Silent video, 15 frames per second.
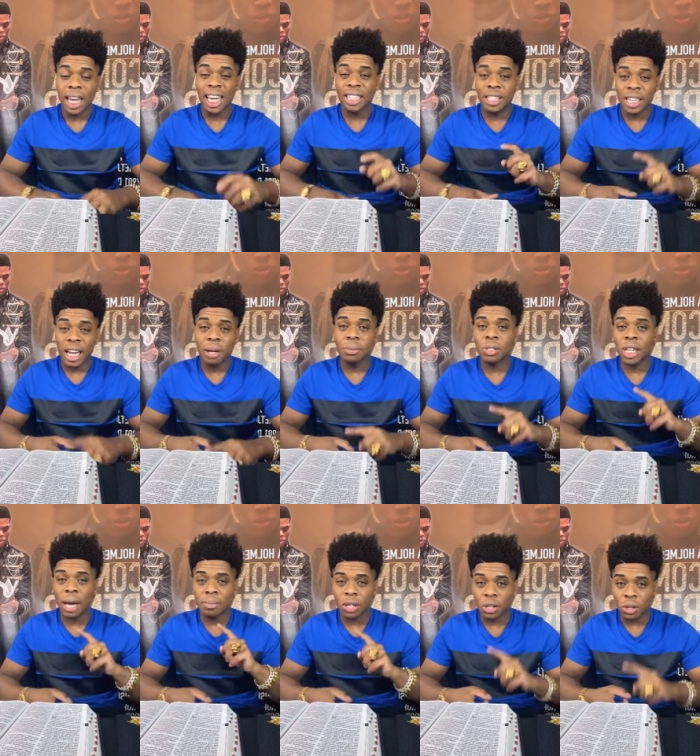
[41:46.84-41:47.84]
In James
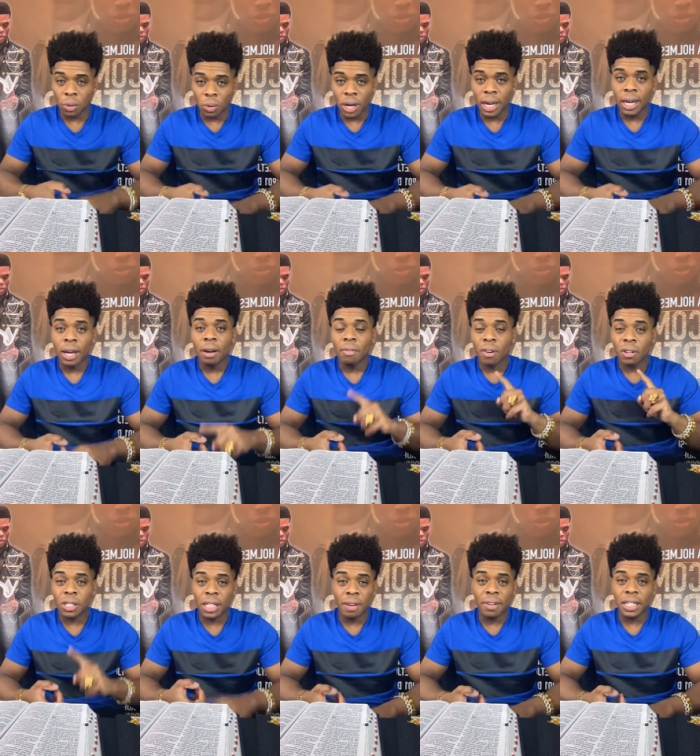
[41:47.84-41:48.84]
chapter 3,
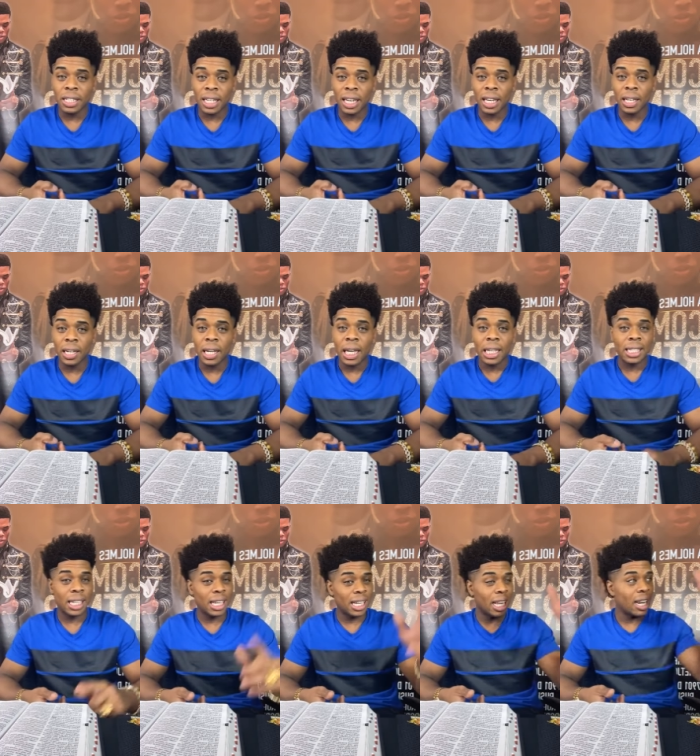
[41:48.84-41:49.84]
verse 17
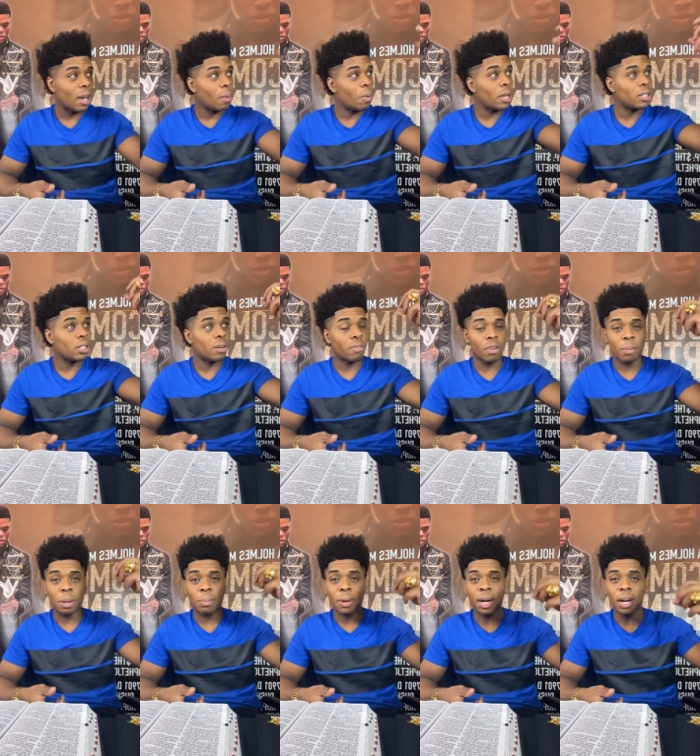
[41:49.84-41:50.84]
said that that wisdom from
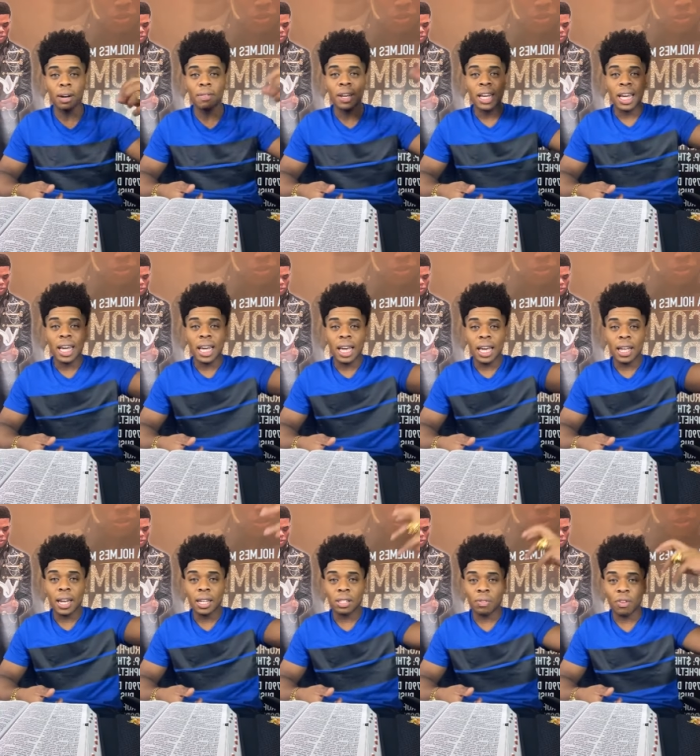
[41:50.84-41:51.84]
above,
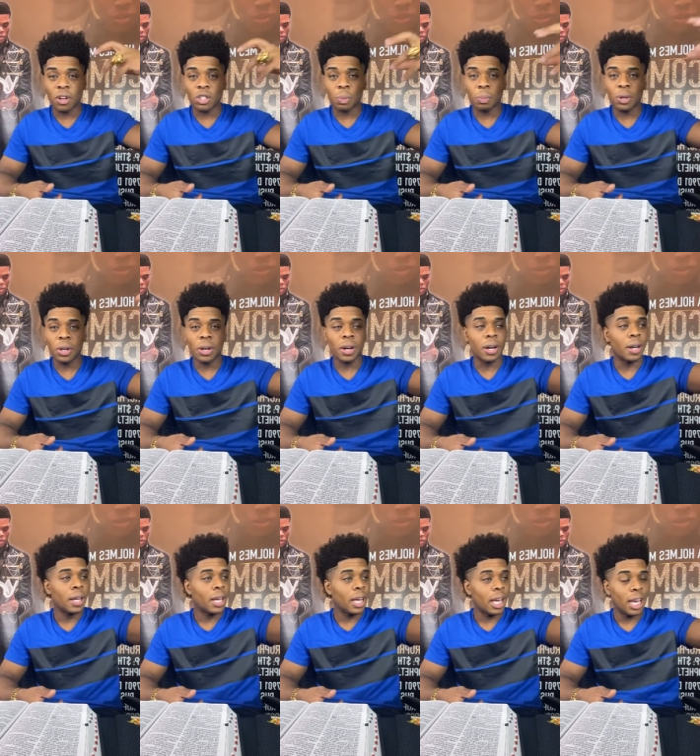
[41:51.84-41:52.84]
it is first pure,
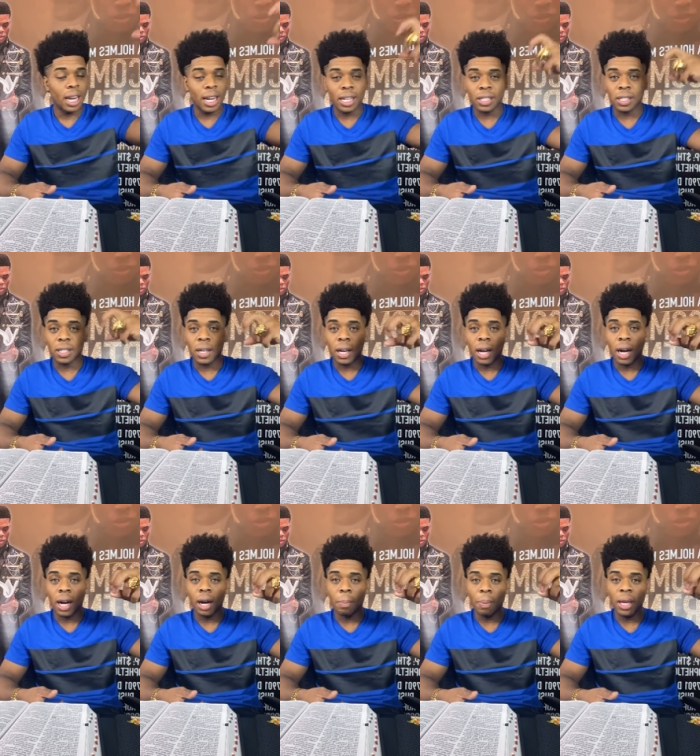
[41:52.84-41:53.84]
it is
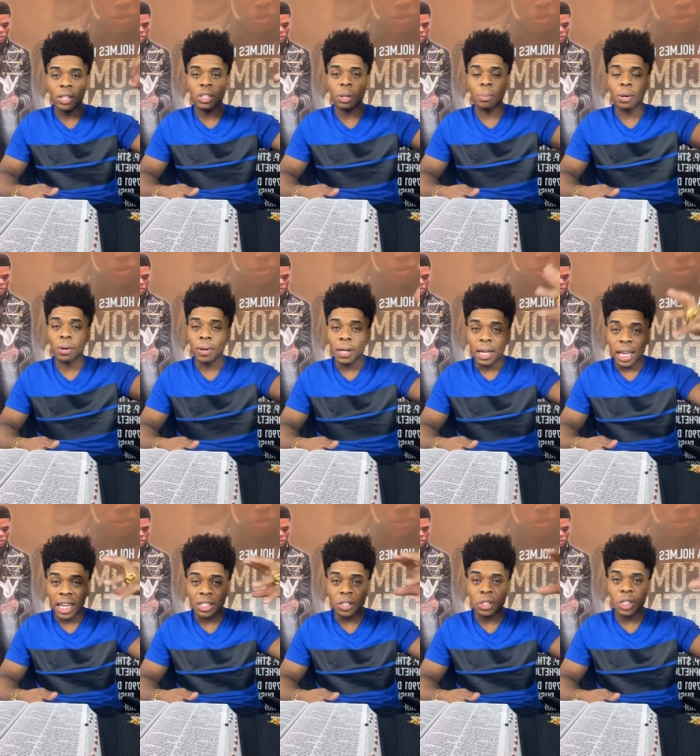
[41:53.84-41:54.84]
uh, peaceable,
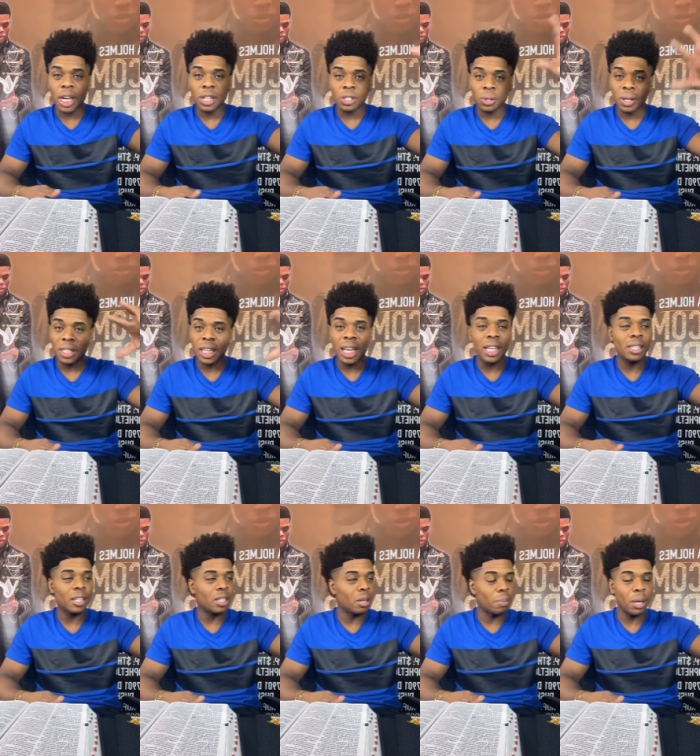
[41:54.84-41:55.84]
it's gentle, it's
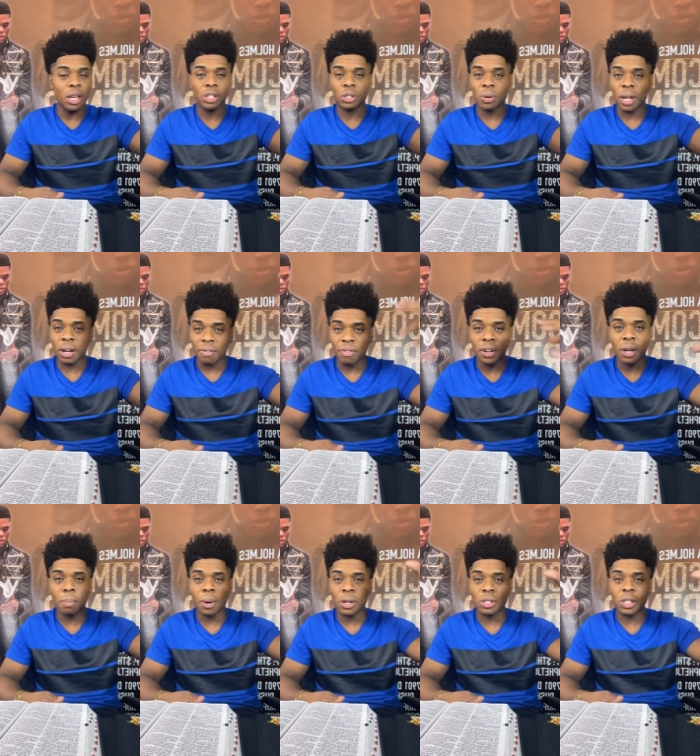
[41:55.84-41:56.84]
easy to be entreated, full
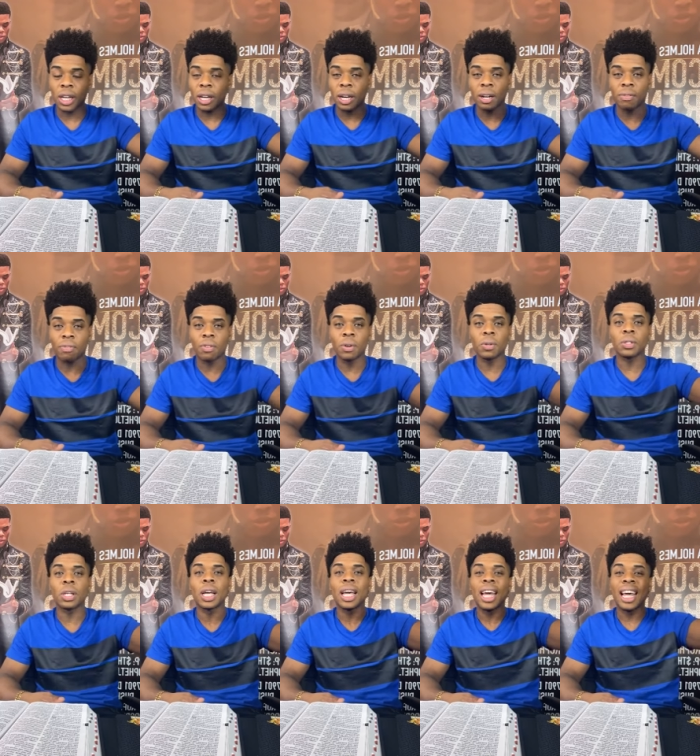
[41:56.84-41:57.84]
of mercy and good fruits.